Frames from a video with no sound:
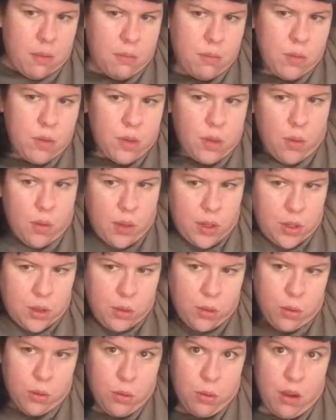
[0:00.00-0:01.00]
I'm just going
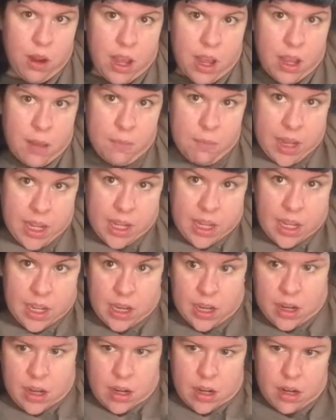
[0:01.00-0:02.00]
to grab my
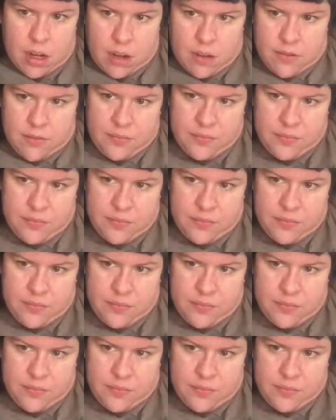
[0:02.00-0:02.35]
hair.